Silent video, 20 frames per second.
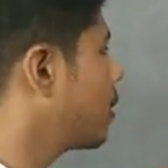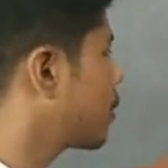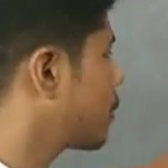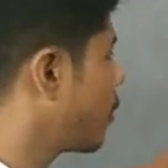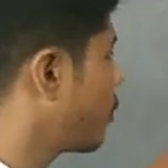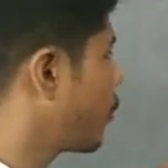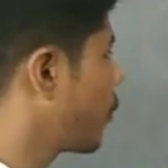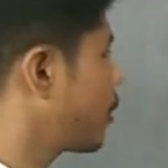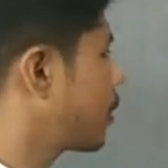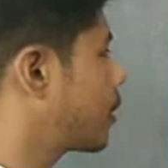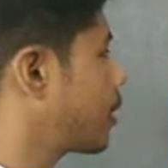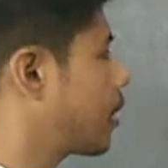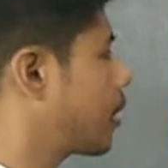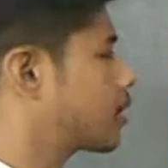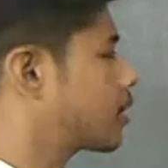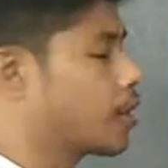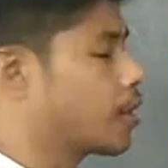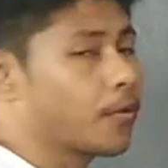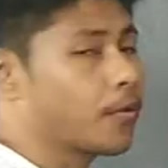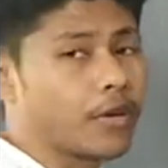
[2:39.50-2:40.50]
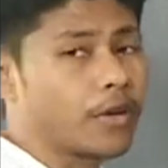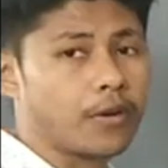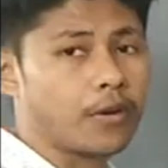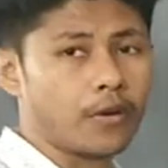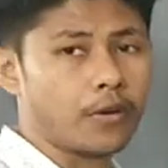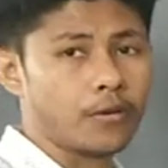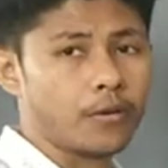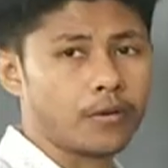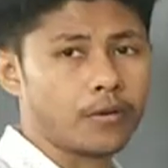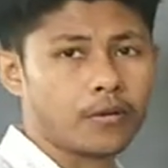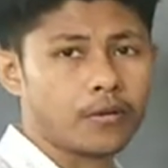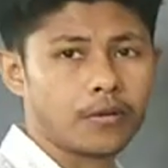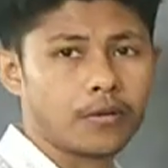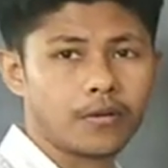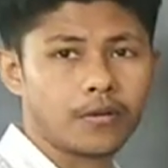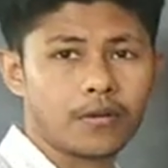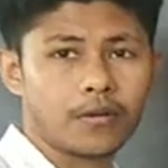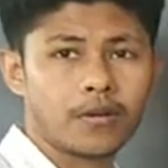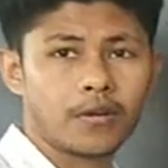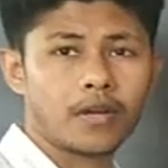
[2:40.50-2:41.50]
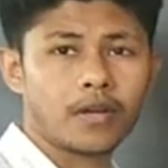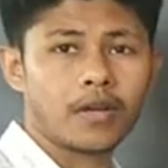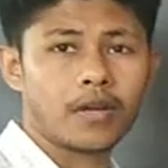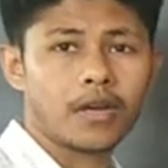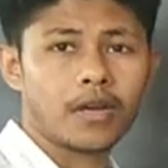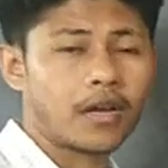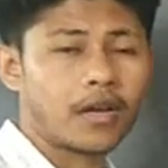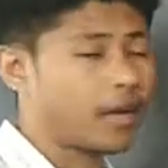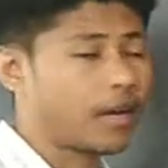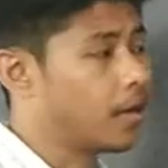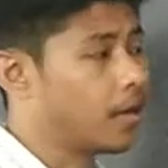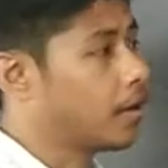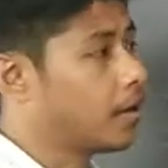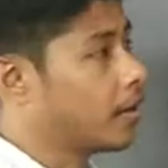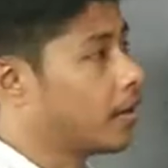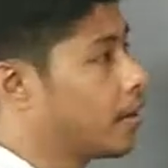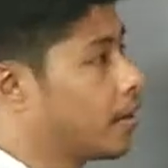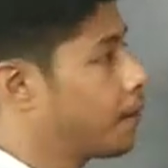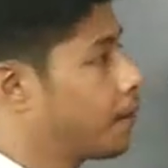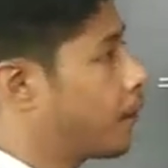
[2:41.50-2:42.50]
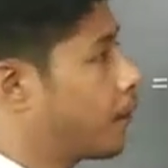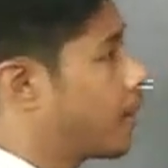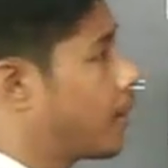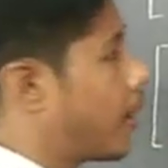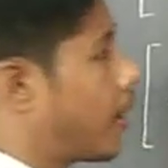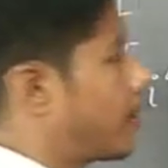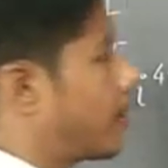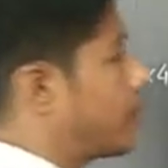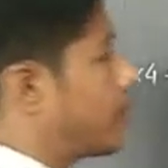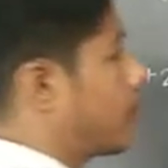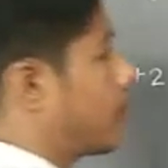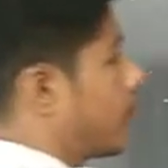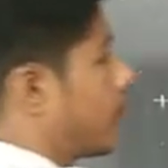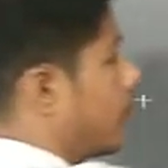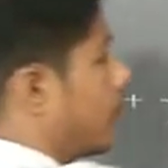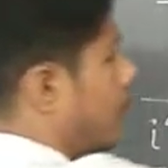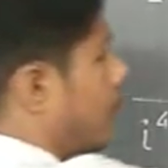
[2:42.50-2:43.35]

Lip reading: some results are we know. If we write